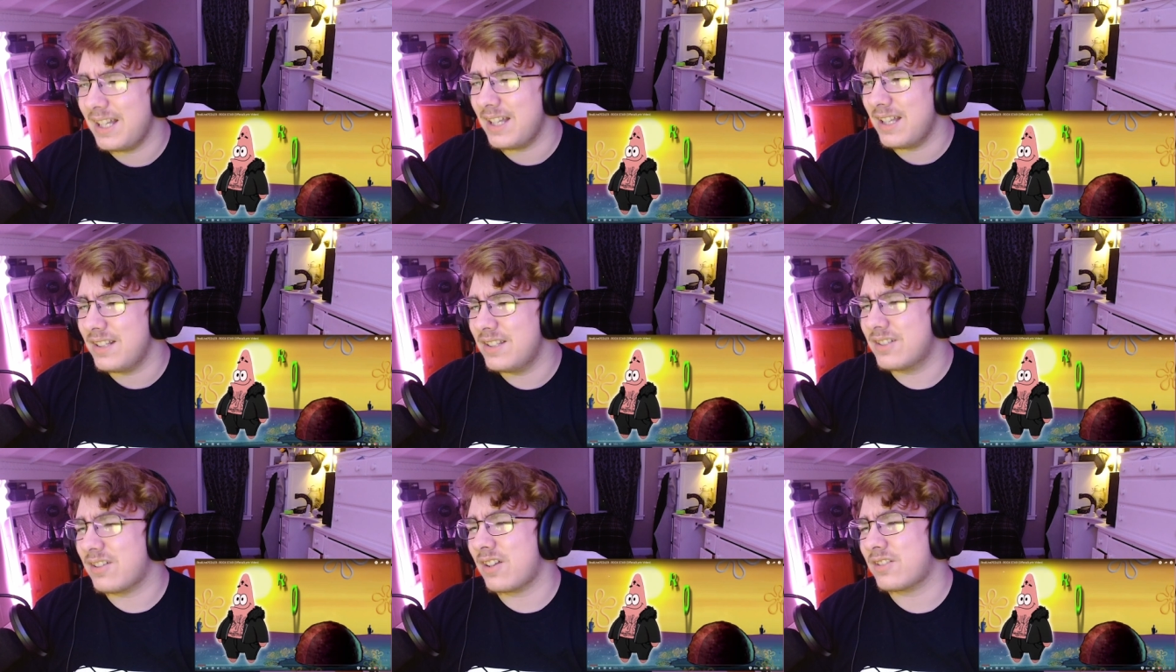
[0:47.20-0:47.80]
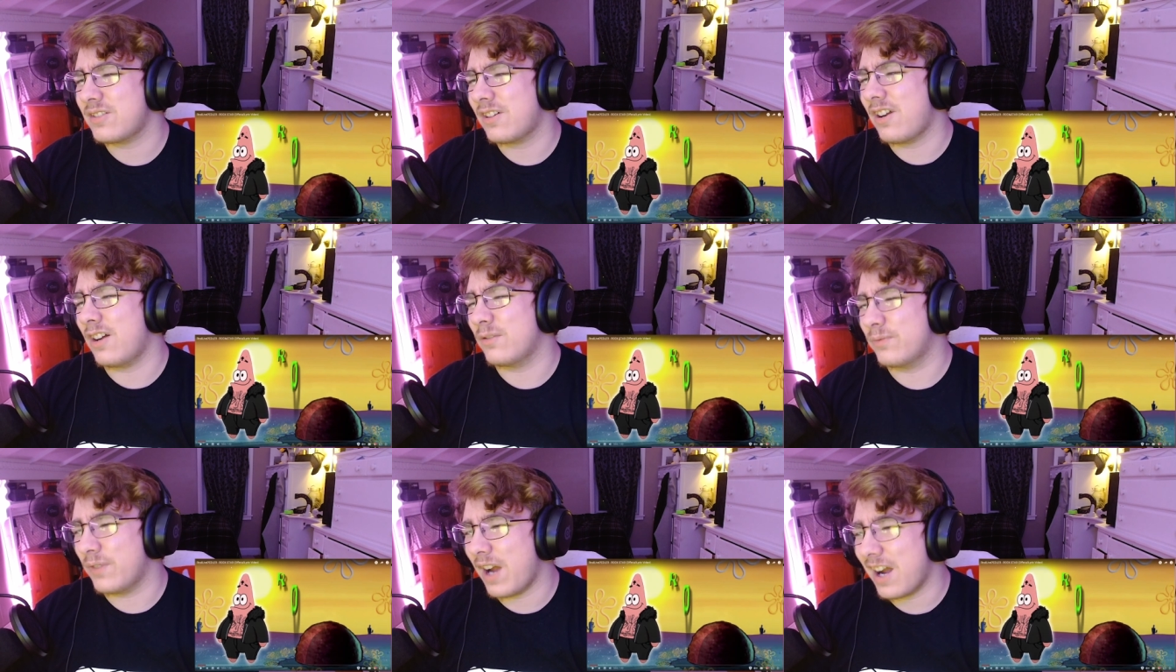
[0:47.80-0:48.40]
This is also
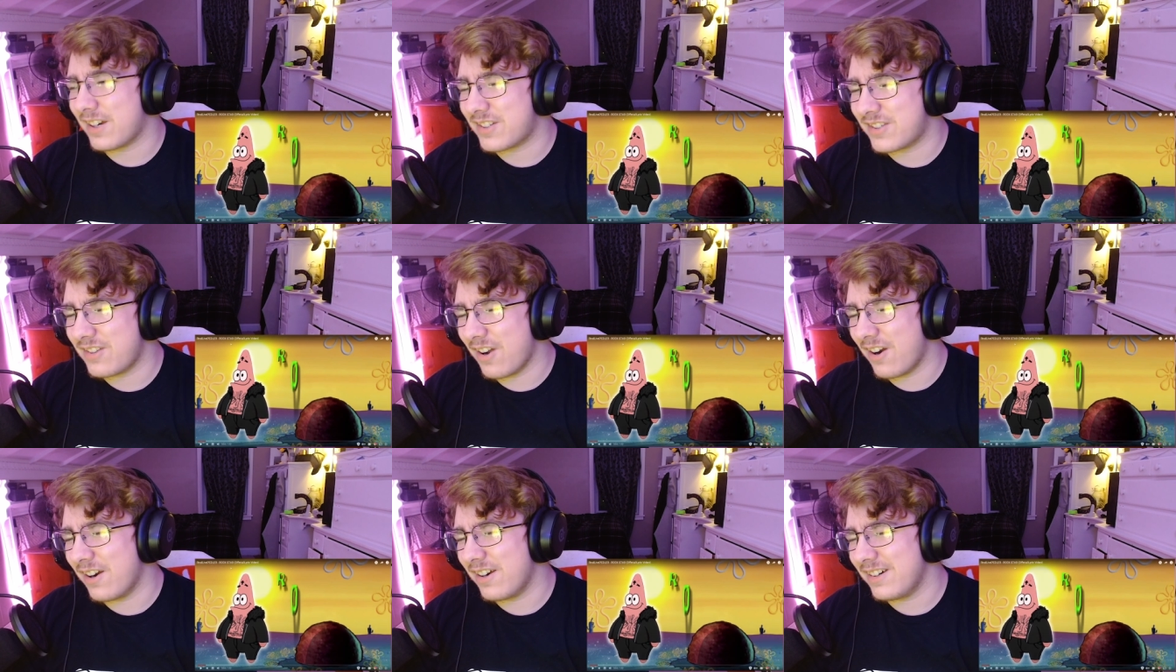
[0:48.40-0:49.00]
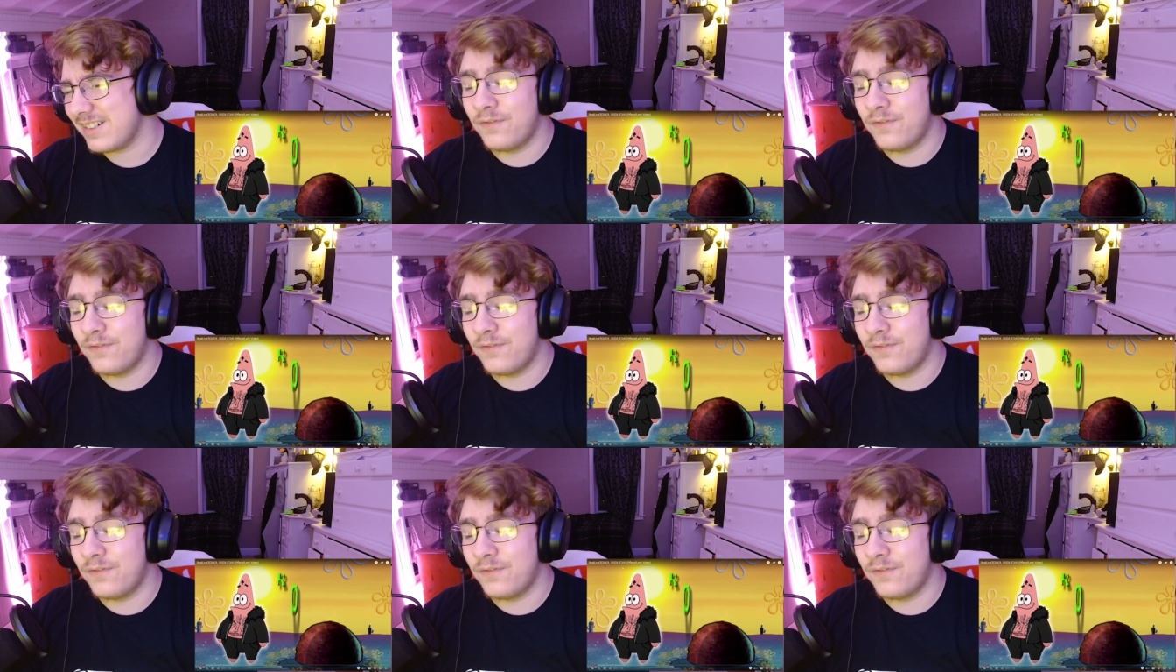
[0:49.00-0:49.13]
called Rockstar.